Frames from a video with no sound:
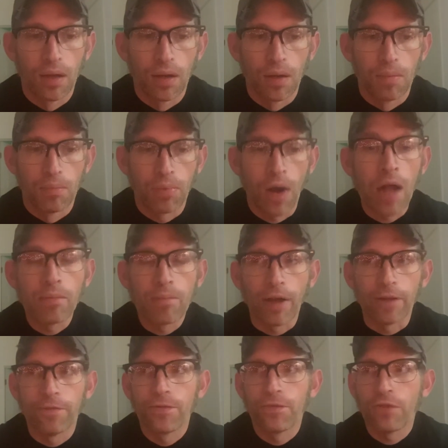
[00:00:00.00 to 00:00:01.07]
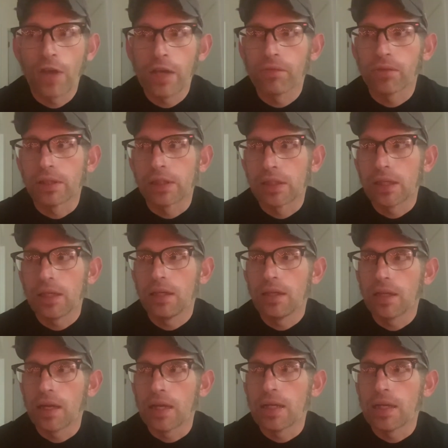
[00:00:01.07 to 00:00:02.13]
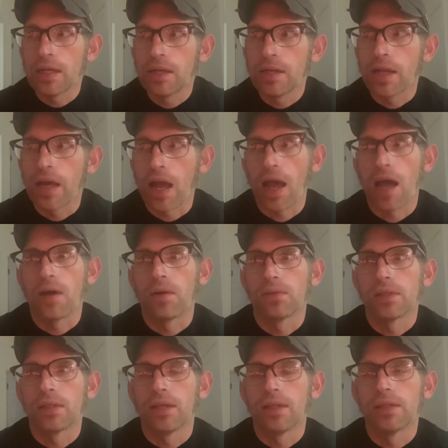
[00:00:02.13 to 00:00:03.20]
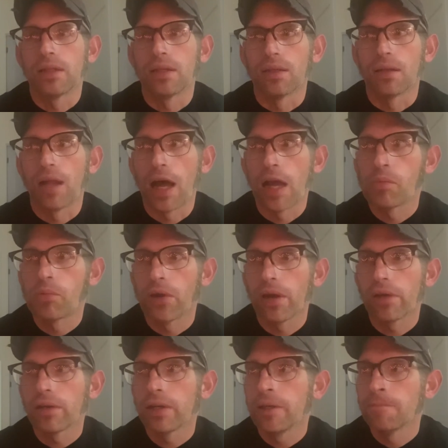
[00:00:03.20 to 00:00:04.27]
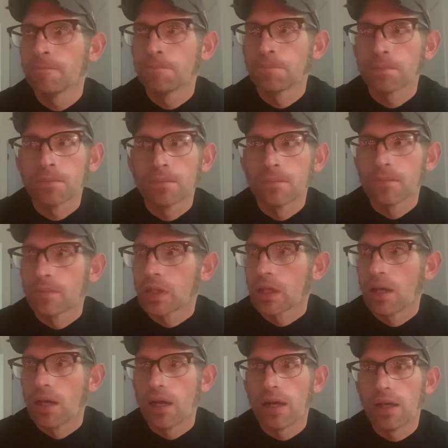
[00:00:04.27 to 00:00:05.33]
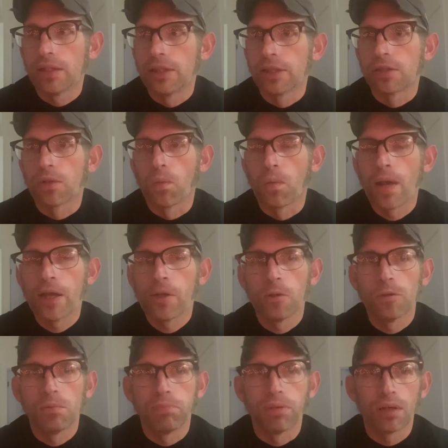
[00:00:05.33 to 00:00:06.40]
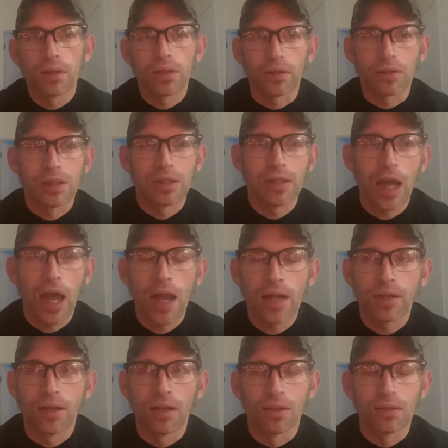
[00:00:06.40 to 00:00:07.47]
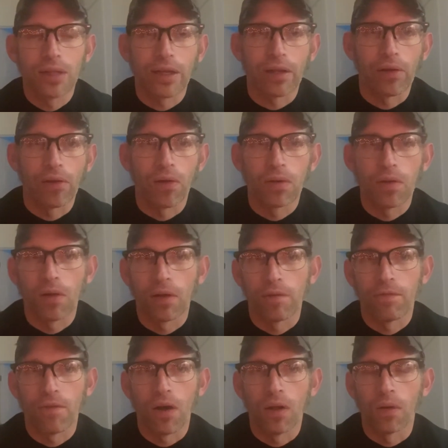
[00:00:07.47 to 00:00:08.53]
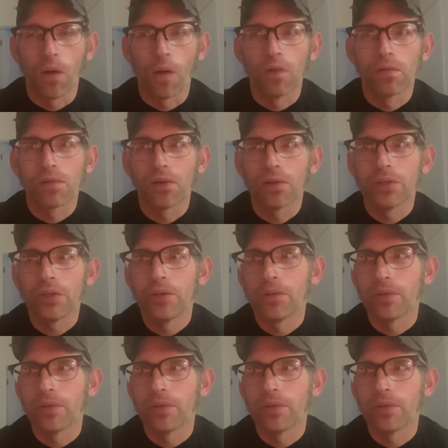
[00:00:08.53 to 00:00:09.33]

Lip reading: Probably my favorite scene in the house is the library. It's just the way those books are stacked and it looks like they're all going to fall over on you.